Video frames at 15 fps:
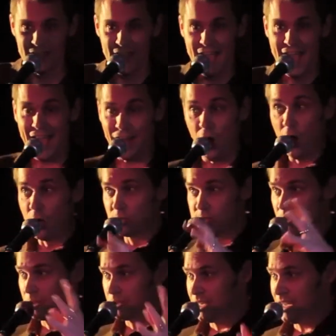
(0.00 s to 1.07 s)
And all the
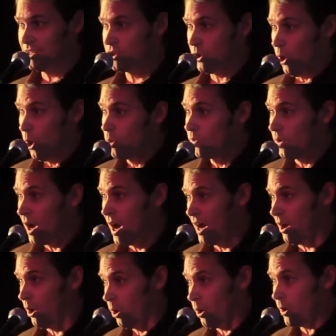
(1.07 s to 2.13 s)
little kids are
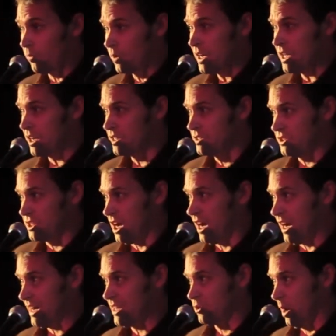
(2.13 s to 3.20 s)
overheated and
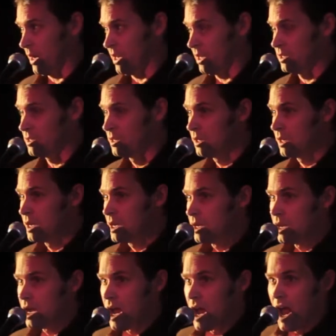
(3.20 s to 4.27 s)
dehydrated.
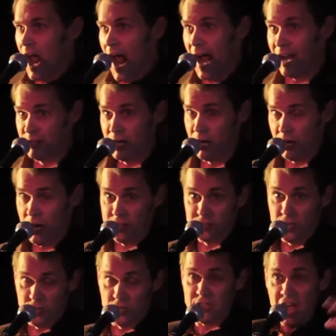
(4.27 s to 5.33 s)
And
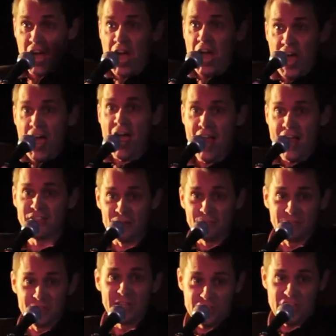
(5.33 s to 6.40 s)
they're like, yay,
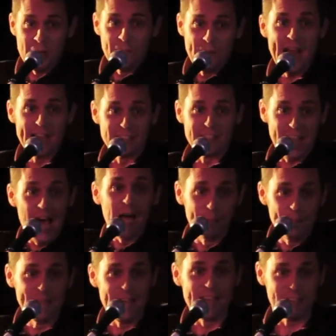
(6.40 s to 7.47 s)
the chimpanzee's
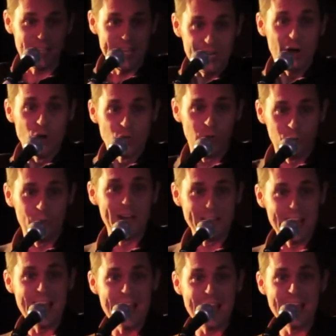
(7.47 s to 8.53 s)
helping us. He knows what we
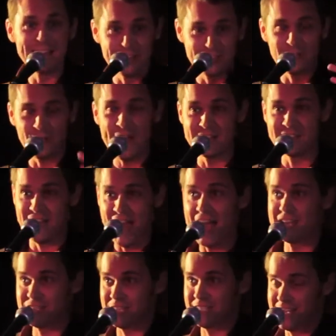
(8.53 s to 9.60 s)
need. This is
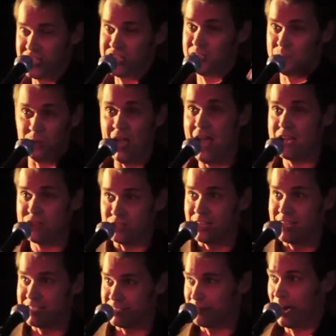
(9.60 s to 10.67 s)
fantastic. He's splashing
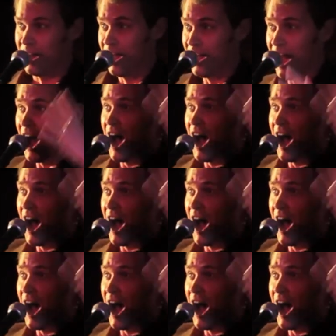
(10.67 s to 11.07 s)
us, and we're like,